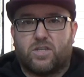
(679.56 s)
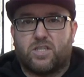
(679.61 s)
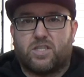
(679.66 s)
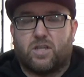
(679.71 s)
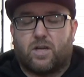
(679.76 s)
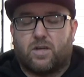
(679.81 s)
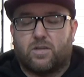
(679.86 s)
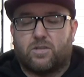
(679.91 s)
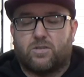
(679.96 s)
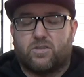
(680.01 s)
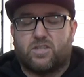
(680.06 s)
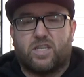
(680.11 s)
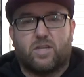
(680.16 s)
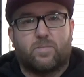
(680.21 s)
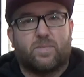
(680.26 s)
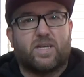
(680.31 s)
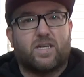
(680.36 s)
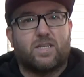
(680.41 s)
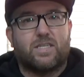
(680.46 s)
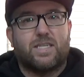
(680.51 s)
starters here,
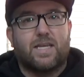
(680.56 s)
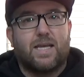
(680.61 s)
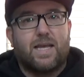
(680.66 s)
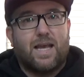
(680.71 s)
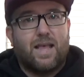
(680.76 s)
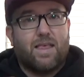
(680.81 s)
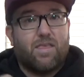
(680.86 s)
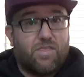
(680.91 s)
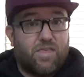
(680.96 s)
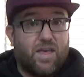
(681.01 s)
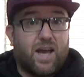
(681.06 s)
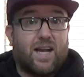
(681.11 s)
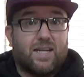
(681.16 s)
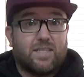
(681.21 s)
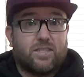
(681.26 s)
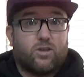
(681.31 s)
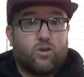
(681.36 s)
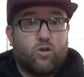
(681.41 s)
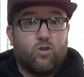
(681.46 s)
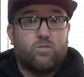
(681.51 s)
because
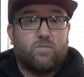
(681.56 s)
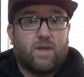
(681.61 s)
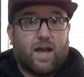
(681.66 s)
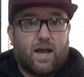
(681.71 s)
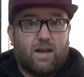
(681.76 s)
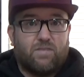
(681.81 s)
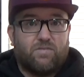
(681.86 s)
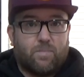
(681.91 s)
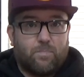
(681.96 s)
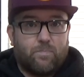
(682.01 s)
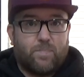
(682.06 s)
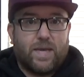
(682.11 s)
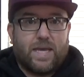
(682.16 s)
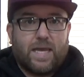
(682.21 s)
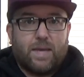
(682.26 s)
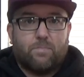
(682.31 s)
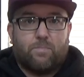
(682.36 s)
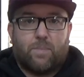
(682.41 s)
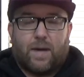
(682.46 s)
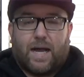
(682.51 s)
that could have a big
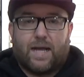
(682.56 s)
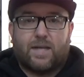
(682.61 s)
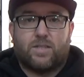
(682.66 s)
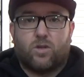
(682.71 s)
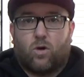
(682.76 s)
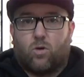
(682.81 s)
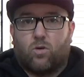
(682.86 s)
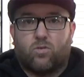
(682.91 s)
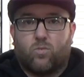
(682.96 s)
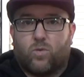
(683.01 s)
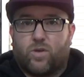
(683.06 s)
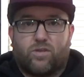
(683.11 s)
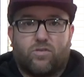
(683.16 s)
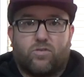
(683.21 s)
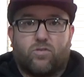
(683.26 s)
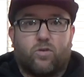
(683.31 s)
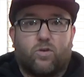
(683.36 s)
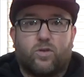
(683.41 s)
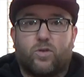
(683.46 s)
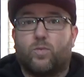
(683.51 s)
impact on whether
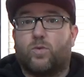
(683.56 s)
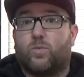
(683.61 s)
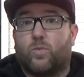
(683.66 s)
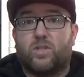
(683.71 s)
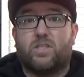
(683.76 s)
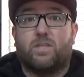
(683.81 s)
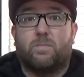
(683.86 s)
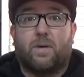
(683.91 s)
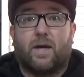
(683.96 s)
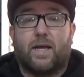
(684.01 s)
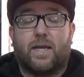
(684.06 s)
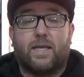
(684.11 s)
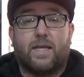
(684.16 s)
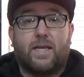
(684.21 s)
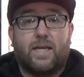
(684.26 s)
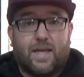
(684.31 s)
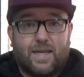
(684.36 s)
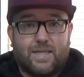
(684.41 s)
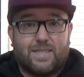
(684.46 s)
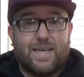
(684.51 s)
or not you would want to buy
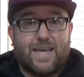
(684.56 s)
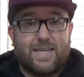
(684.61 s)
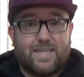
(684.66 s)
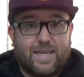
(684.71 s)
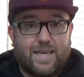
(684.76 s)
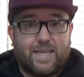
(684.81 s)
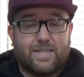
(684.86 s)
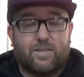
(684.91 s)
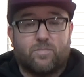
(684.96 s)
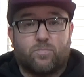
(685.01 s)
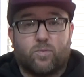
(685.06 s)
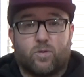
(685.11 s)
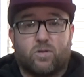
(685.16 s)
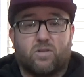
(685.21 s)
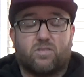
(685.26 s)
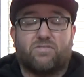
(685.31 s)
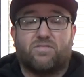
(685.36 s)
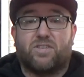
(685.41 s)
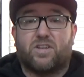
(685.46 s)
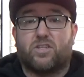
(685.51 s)
a dedicated
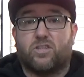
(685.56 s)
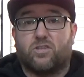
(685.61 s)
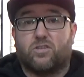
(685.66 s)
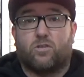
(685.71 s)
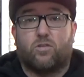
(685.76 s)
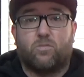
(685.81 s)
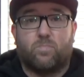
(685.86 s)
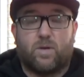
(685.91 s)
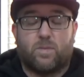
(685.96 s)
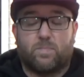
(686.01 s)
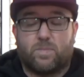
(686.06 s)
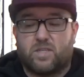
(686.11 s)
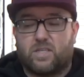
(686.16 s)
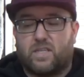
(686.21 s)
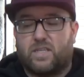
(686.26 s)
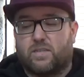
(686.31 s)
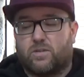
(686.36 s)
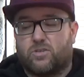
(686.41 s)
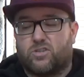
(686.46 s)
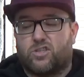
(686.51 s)
product versus an all-purpose
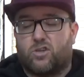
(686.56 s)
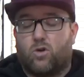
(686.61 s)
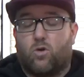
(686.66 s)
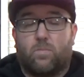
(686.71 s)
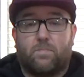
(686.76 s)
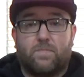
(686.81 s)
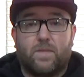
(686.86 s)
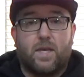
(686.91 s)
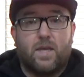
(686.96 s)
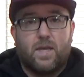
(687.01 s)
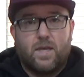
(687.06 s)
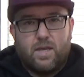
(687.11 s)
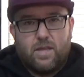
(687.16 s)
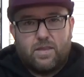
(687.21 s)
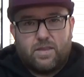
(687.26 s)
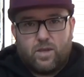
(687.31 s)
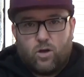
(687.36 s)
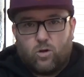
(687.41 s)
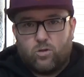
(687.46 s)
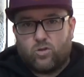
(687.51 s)
cleaner. So,
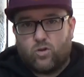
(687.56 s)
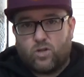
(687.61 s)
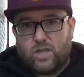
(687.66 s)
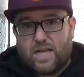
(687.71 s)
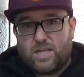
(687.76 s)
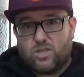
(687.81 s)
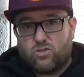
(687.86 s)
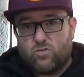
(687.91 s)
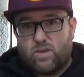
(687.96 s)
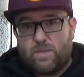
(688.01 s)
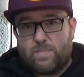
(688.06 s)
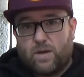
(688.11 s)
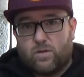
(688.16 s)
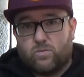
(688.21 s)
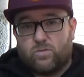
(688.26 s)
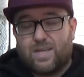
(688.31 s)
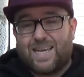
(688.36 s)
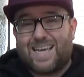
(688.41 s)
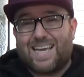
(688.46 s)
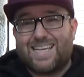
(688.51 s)
the Autoglanz
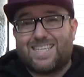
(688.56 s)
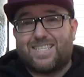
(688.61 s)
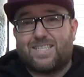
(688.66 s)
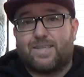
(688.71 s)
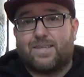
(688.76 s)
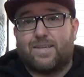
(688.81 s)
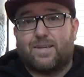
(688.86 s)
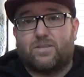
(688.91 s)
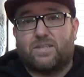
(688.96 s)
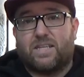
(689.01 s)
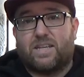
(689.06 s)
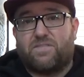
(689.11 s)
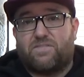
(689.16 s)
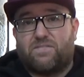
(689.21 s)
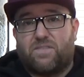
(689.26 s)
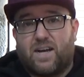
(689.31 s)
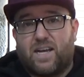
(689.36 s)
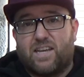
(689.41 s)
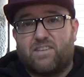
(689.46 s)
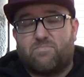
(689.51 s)
Rebound is
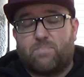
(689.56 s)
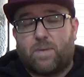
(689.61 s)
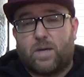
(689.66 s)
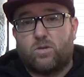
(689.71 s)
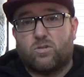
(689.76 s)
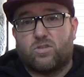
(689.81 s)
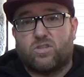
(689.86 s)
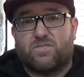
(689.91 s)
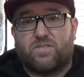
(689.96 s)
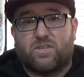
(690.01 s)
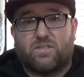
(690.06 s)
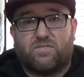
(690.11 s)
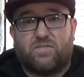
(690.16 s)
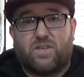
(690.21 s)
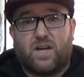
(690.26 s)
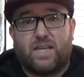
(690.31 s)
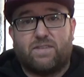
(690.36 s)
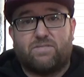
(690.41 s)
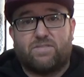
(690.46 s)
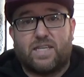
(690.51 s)
£35 for
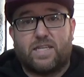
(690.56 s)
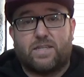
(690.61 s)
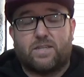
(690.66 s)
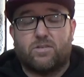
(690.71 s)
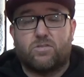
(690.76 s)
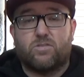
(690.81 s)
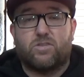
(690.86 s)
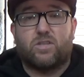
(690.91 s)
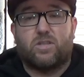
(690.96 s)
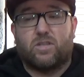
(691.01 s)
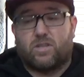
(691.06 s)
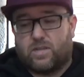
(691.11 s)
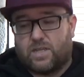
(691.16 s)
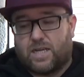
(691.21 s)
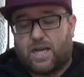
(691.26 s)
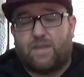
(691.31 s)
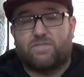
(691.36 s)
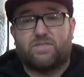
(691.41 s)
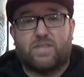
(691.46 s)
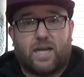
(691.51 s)
5 litres. You're going
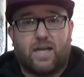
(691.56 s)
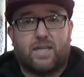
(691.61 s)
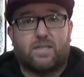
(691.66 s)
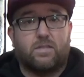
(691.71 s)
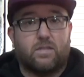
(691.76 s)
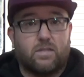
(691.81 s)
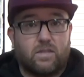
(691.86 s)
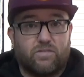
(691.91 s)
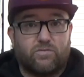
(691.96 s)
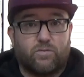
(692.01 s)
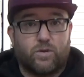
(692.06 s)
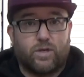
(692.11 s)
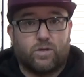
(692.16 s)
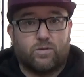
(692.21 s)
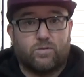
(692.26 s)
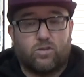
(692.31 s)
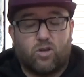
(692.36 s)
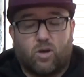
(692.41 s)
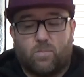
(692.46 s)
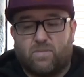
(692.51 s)
to have to add delivery
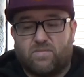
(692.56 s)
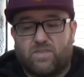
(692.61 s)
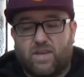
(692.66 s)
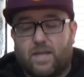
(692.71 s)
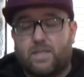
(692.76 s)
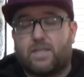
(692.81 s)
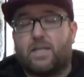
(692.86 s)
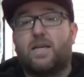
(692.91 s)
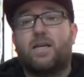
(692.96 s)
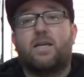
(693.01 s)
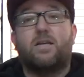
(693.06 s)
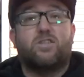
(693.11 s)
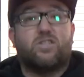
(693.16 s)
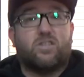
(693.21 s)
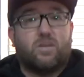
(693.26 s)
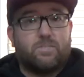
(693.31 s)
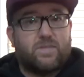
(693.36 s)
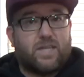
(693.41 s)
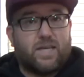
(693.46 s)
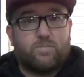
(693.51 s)
on top of that.
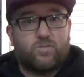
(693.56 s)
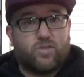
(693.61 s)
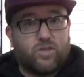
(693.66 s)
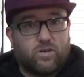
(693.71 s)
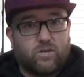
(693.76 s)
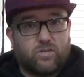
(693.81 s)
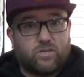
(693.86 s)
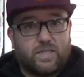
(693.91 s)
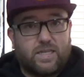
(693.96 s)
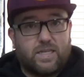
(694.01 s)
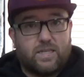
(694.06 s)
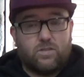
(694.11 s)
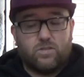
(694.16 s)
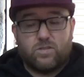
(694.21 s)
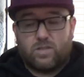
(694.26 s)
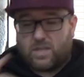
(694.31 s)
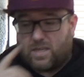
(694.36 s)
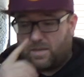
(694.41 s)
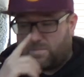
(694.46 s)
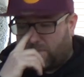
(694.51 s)
Sometimes there are deals
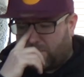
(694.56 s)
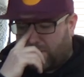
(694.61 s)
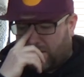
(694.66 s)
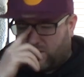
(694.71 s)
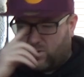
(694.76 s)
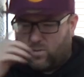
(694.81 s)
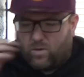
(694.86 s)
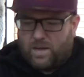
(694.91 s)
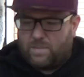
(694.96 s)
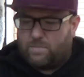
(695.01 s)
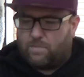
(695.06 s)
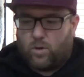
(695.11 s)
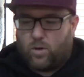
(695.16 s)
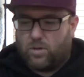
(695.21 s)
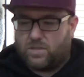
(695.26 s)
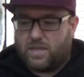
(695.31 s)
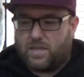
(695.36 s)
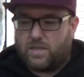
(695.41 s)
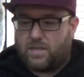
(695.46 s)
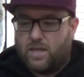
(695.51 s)
that come up. I know I
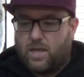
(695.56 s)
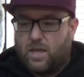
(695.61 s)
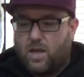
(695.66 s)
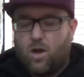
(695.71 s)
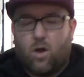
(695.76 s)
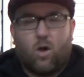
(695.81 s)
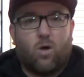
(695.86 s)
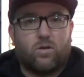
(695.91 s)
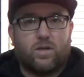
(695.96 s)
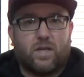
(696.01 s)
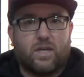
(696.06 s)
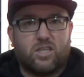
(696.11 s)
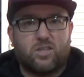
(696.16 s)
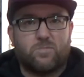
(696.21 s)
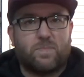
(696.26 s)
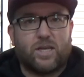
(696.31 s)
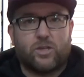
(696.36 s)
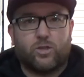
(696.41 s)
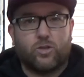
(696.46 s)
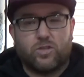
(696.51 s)
bought it on a
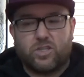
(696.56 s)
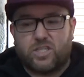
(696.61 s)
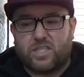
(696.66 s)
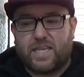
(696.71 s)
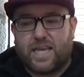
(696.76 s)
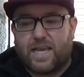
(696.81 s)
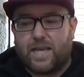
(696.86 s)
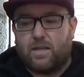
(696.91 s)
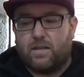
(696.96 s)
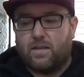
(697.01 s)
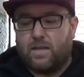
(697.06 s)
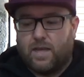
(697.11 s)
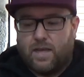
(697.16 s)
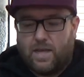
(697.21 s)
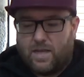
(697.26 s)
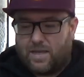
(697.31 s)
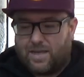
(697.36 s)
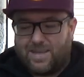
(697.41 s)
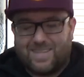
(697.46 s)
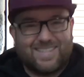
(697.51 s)
special sale
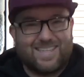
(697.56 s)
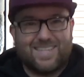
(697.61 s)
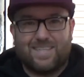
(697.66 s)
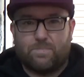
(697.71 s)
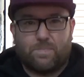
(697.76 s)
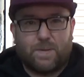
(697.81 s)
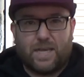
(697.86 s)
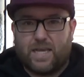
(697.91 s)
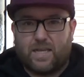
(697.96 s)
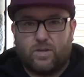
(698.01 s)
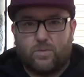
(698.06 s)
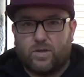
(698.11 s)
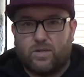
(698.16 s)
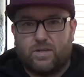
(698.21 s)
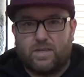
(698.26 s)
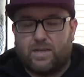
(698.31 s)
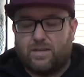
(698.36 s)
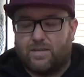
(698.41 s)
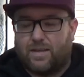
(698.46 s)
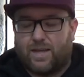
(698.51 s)
and I didn't pay anywhere
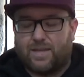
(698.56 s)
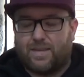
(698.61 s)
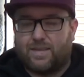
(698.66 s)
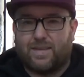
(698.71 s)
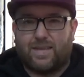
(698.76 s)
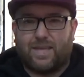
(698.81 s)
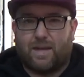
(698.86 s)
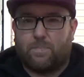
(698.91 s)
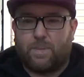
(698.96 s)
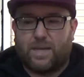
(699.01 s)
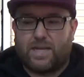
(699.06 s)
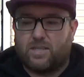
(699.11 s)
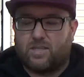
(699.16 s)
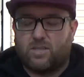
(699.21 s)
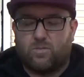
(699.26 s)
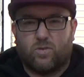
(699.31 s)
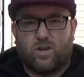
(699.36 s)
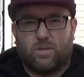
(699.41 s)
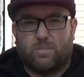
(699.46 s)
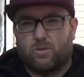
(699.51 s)
near that. I think I paid
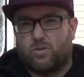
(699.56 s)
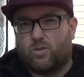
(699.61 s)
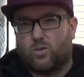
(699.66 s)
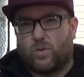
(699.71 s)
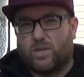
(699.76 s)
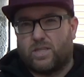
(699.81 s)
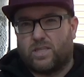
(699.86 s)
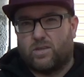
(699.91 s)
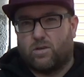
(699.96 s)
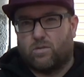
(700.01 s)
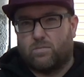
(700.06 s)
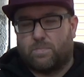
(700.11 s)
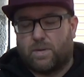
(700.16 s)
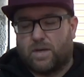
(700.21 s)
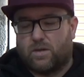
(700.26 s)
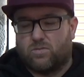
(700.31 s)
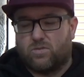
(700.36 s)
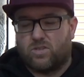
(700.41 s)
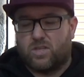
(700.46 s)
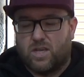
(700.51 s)
somewhere about 20 odd
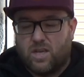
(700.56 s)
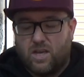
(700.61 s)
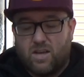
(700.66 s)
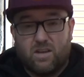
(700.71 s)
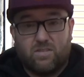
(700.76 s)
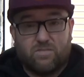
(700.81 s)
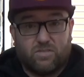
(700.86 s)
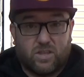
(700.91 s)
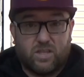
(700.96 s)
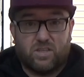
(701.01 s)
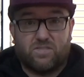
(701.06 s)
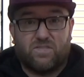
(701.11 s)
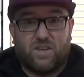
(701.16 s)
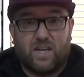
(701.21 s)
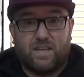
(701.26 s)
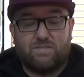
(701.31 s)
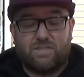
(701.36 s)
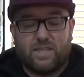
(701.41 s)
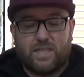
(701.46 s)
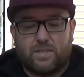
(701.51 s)
pounds for this
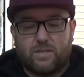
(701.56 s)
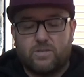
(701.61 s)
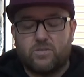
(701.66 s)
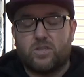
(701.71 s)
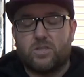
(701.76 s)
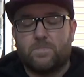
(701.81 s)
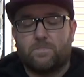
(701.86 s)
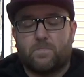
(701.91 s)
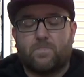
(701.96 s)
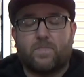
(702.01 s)
5 litres.